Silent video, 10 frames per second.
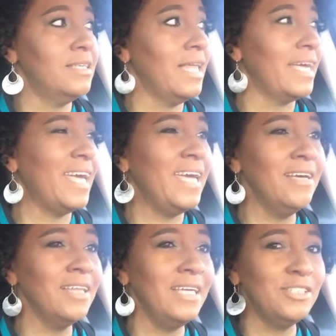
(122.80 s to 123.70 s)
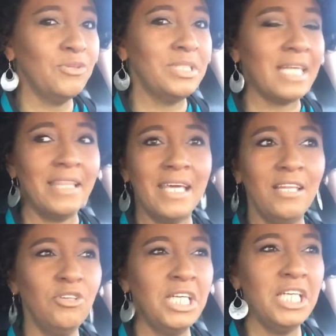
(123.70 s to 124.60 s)
like healing so it's got that
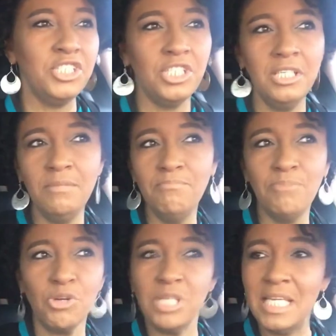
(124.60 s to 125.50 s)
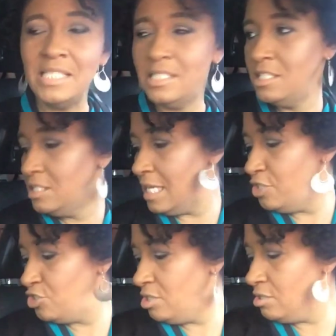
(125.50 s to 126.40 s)
little itching burning
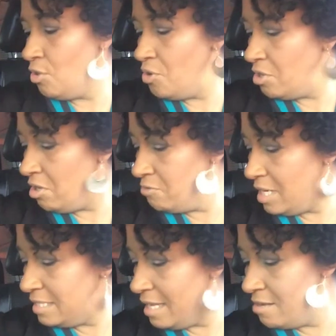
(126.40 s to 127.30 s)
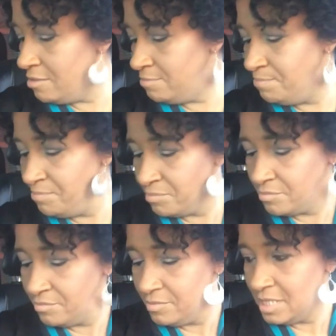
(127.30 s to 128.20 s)
sensation going on right now
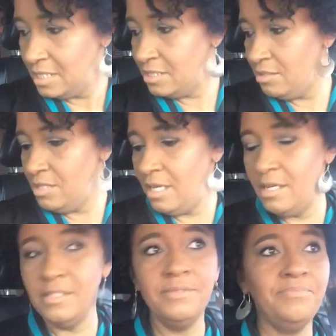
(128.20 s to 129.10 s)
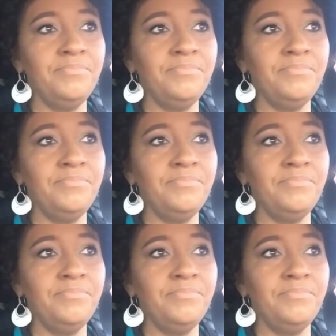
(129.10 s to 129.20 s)
so yeah